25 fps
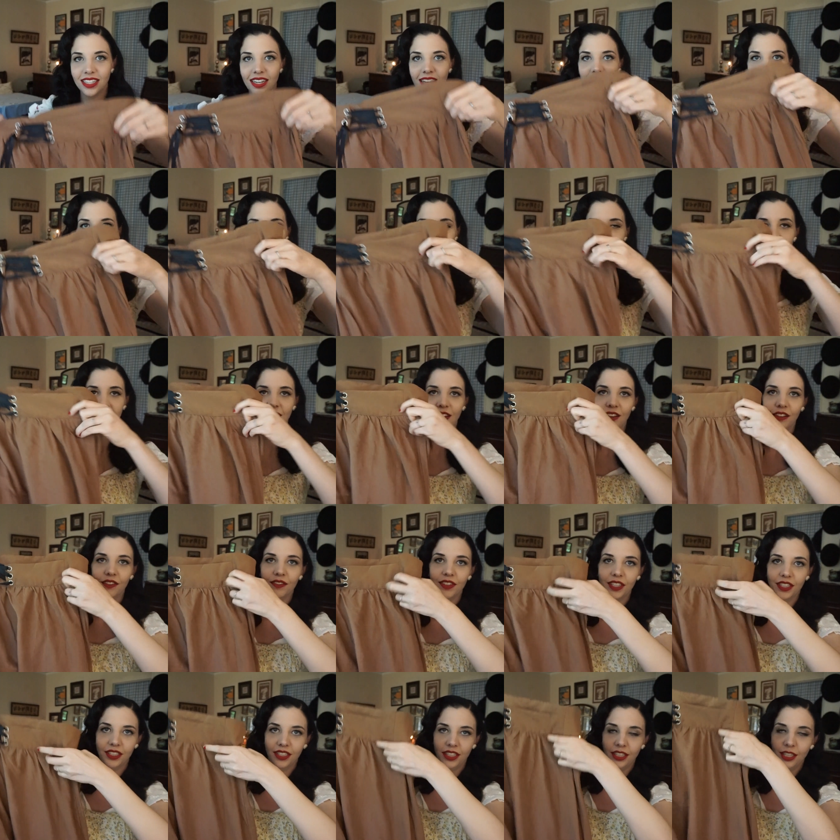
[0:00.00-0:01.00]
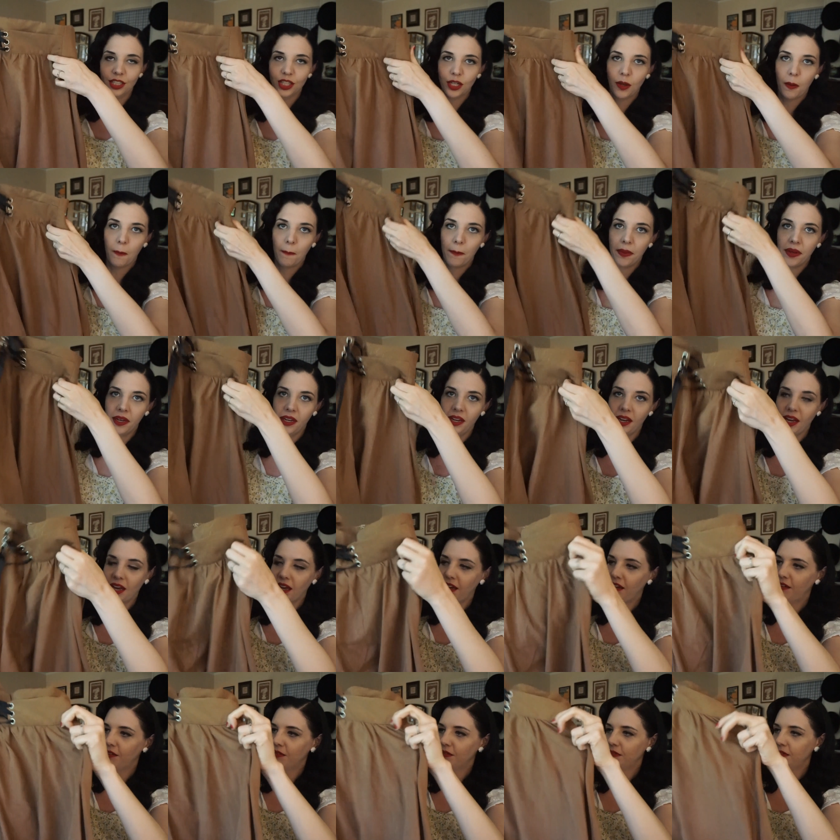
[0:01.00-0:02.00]
is not vintage, but
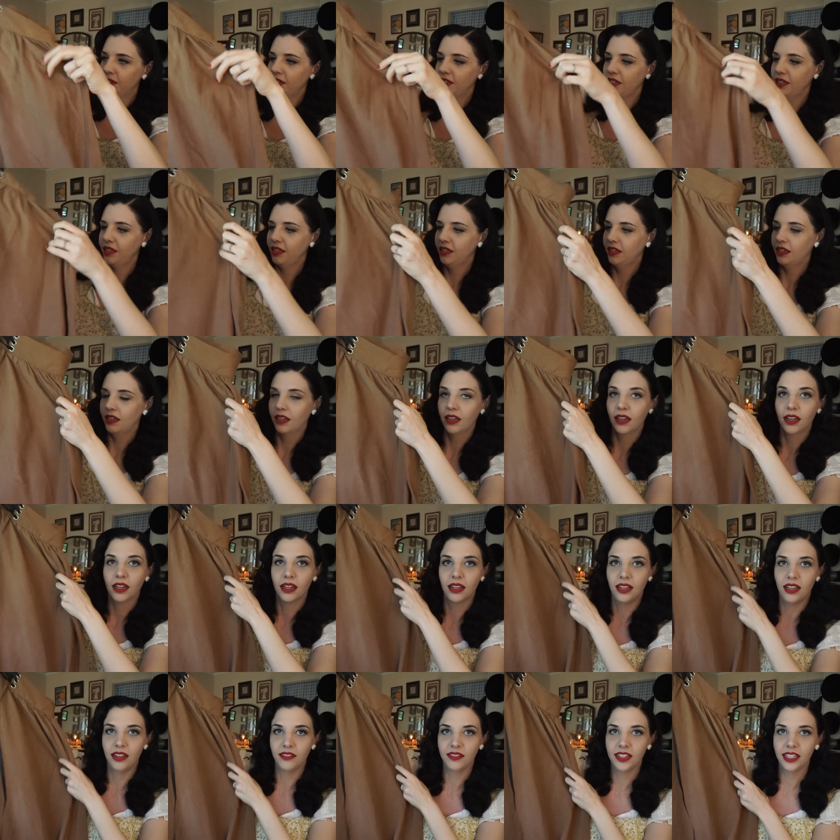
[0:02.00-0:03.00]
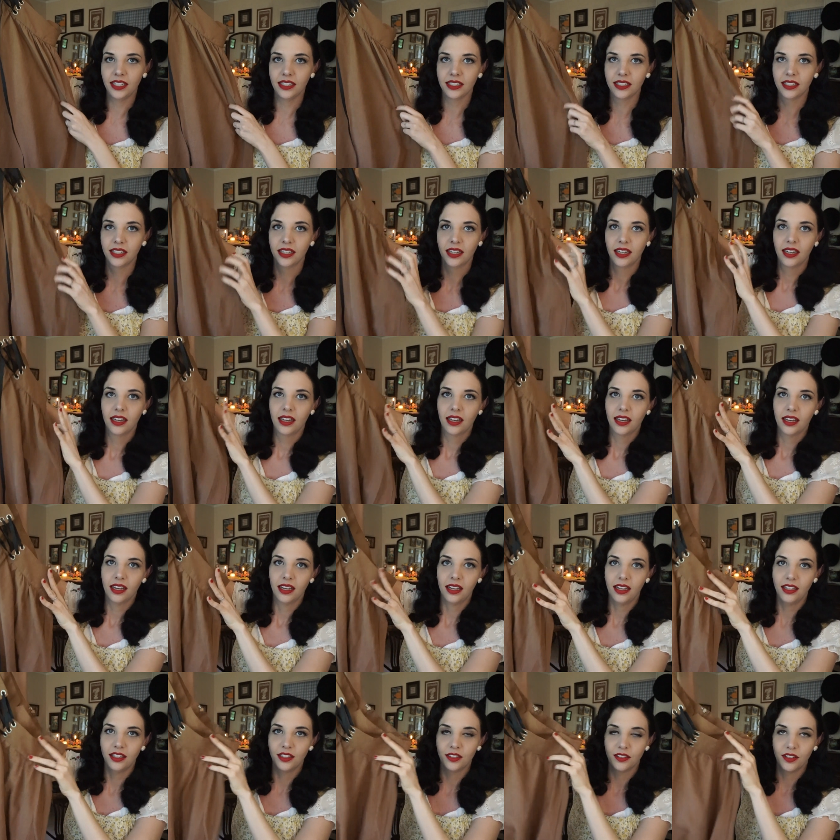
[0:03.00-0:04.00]
I really love it.
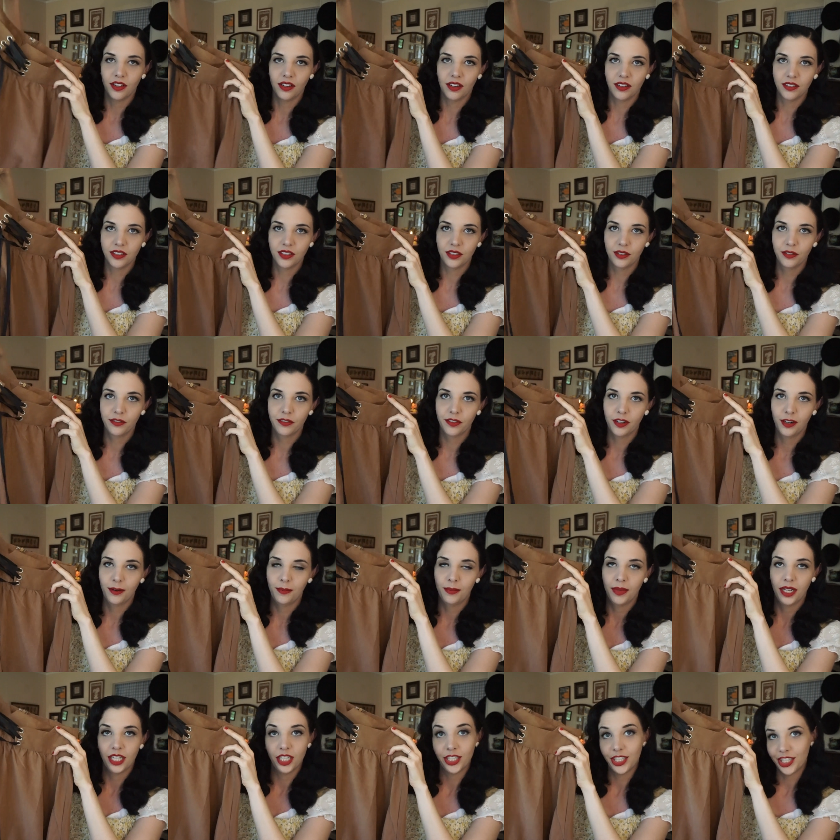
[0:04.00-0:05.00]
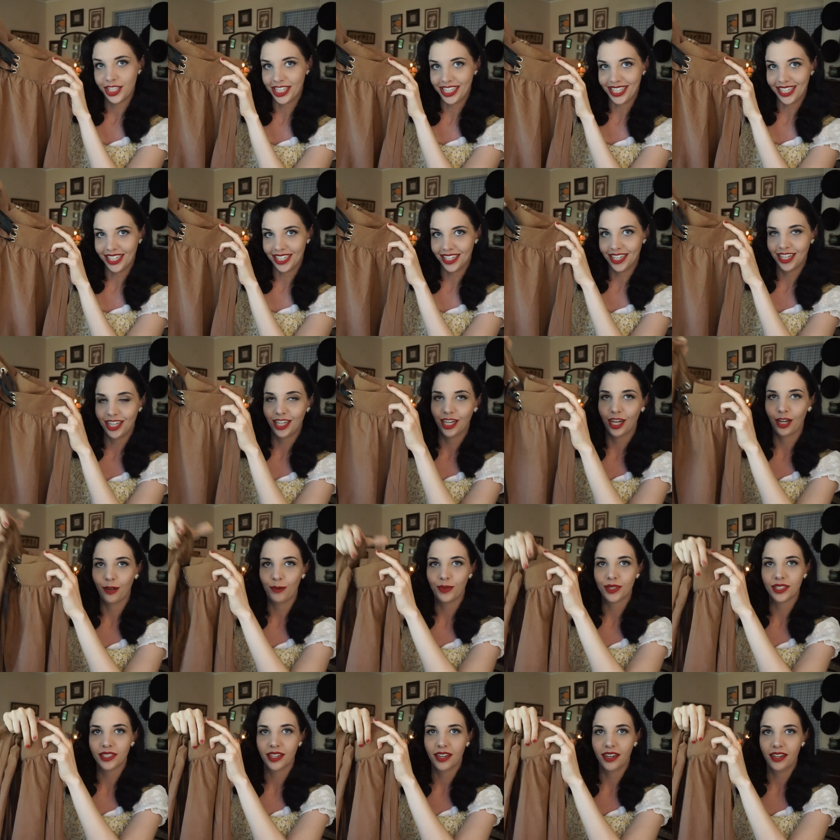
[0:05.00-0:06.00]
It's also from Shine, and I
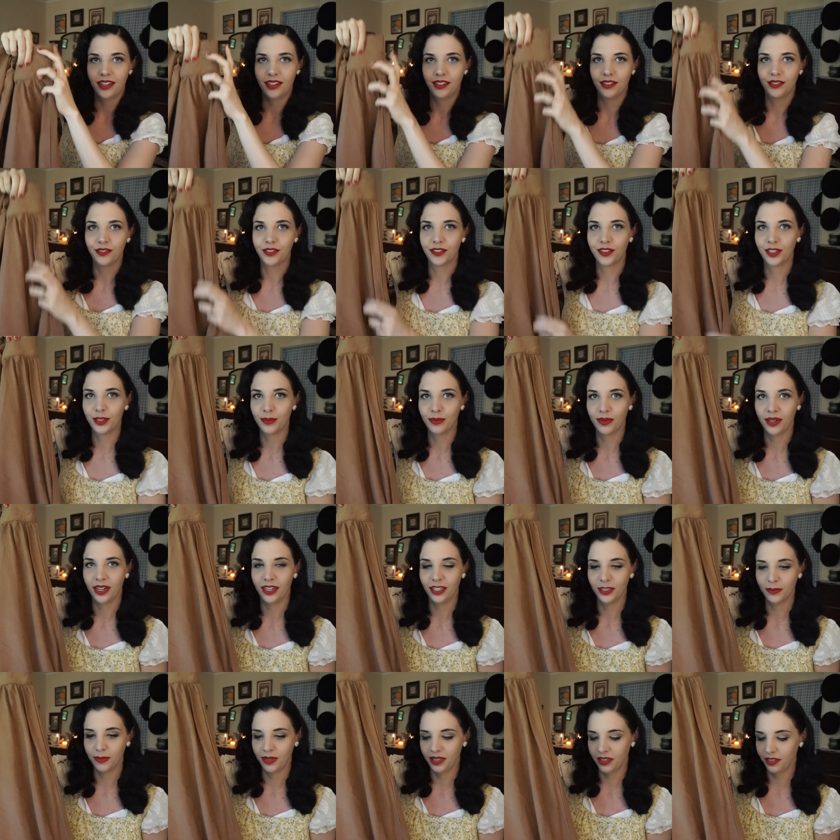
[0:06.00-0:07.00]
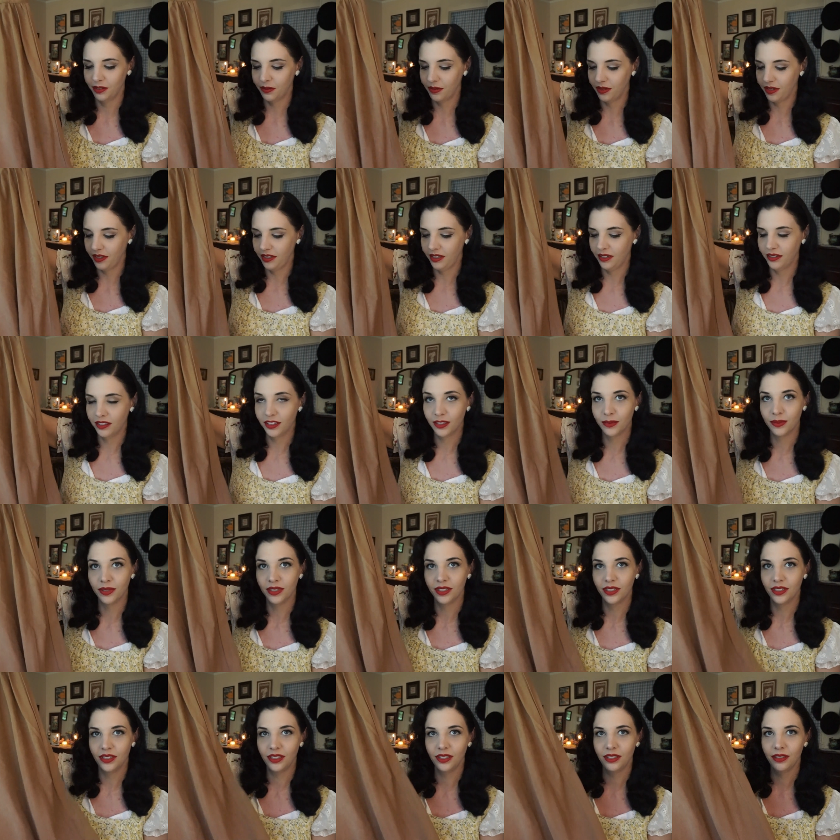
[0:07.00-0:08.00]
was kind of surprised by the quality on this one
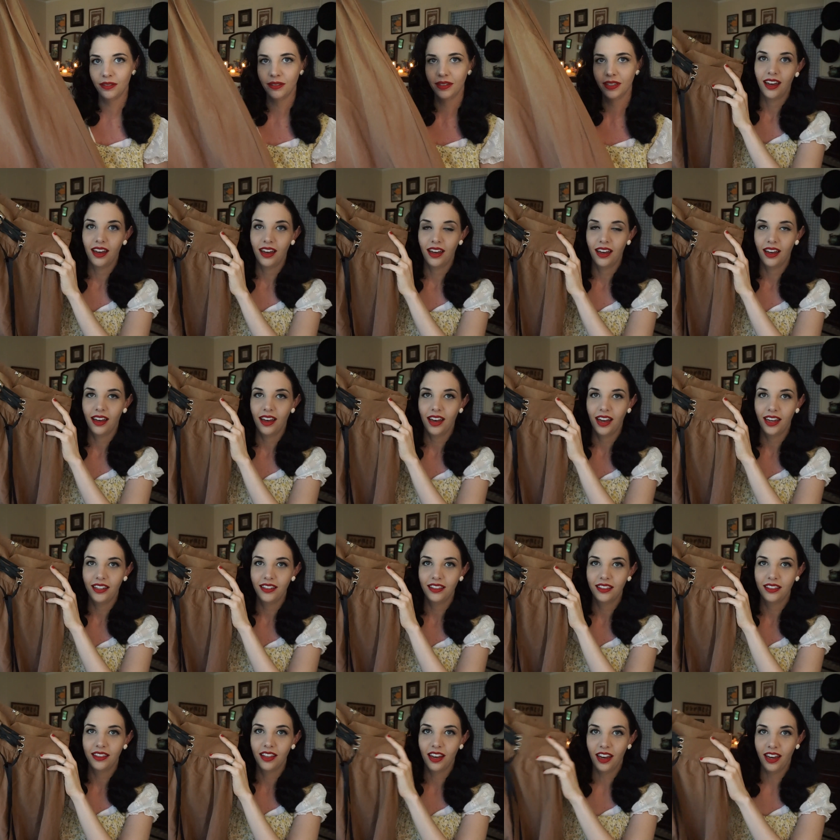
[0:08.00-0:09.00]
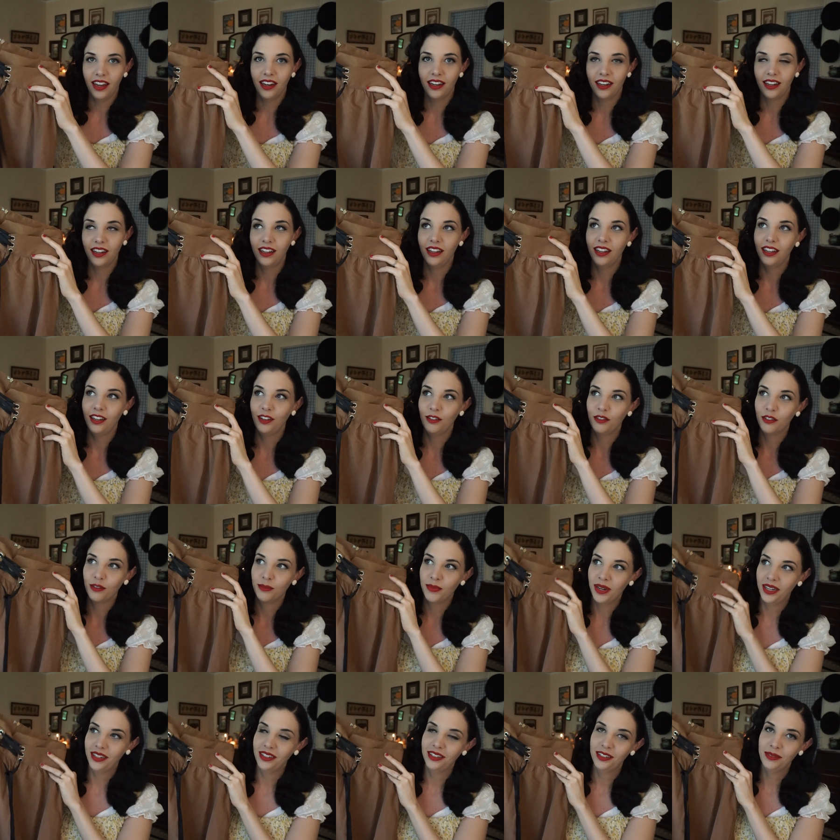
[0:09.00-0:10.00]
too. I thought it
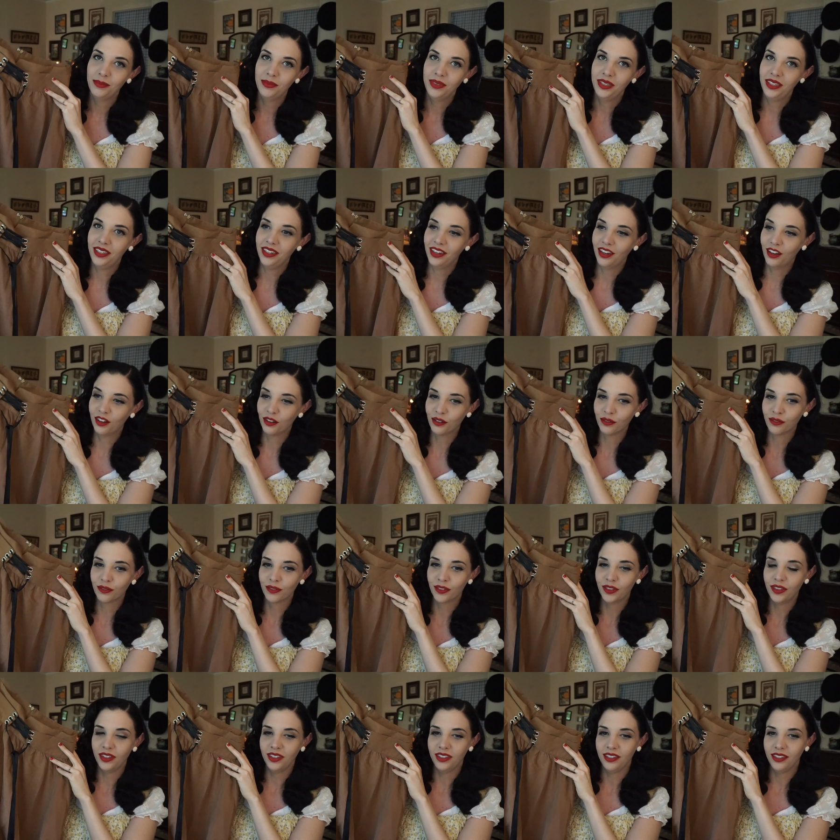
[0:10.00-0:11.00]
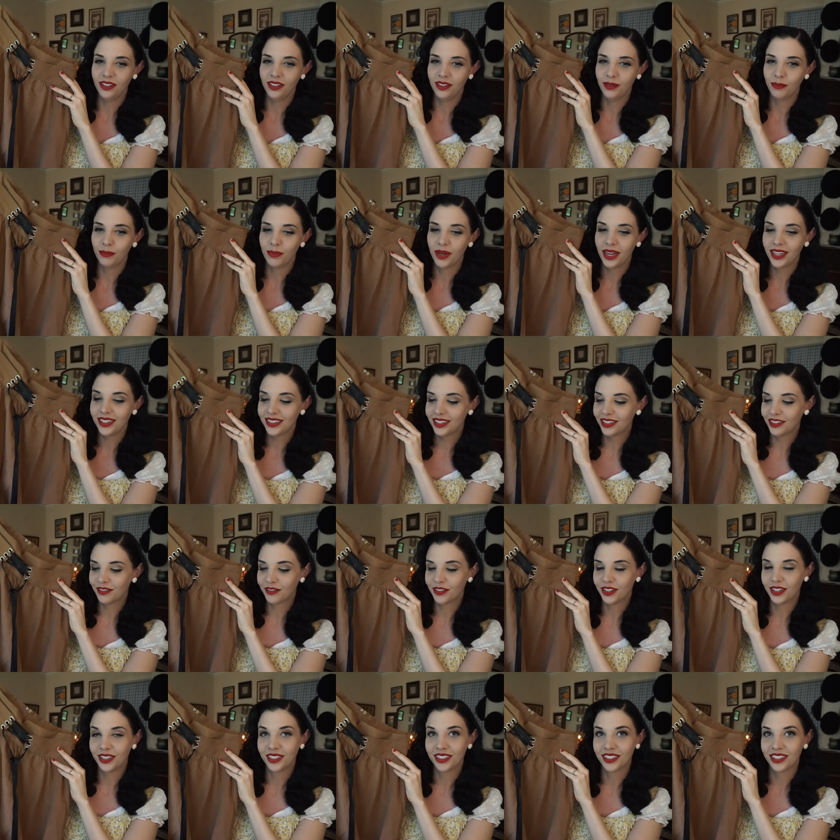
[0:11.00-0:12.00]
reminded me of the peasant
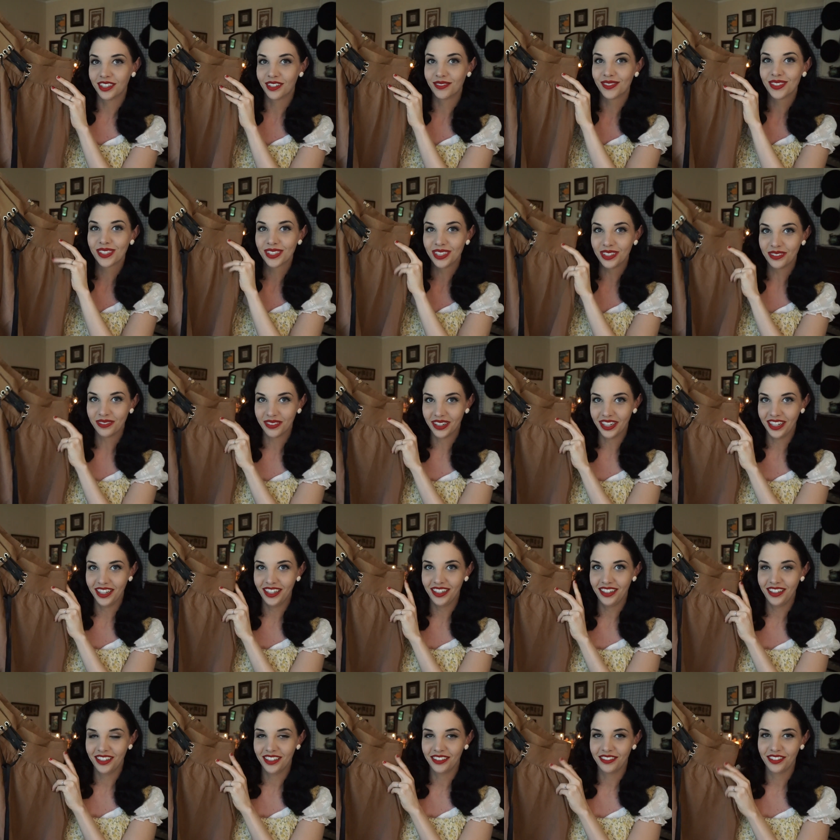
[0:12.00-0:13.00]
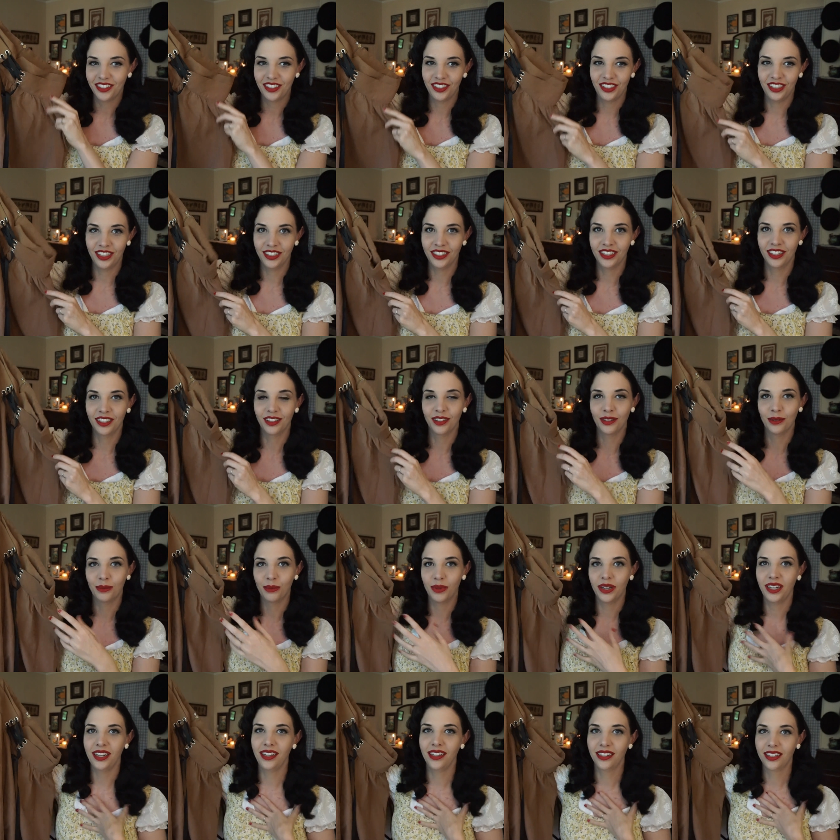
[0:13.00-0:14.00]
version of Snow White, you know, when she has like the
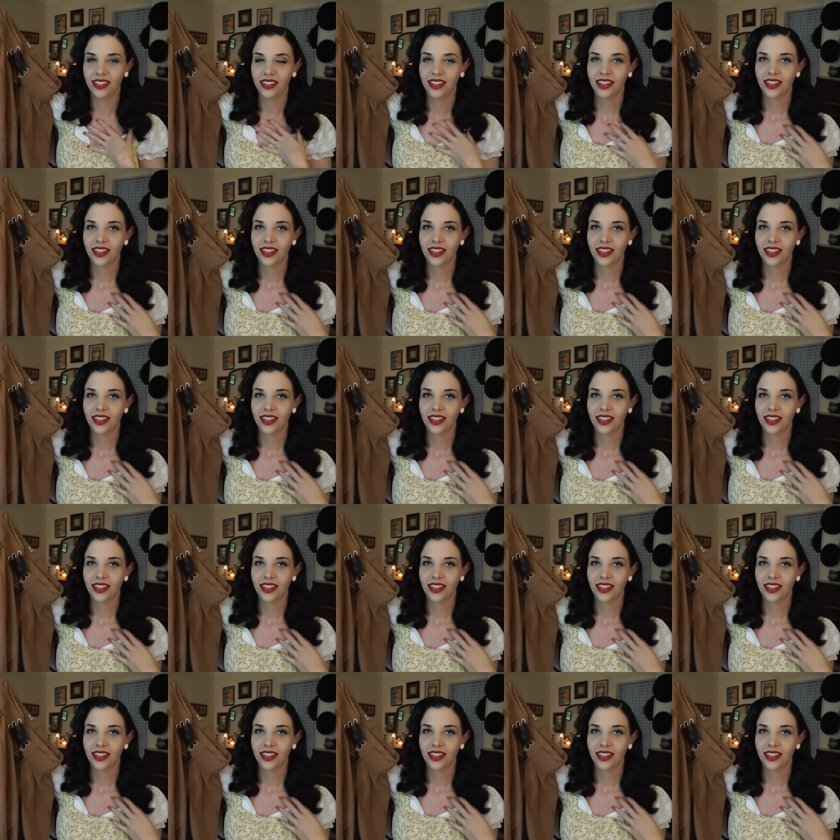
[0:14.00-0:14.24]
white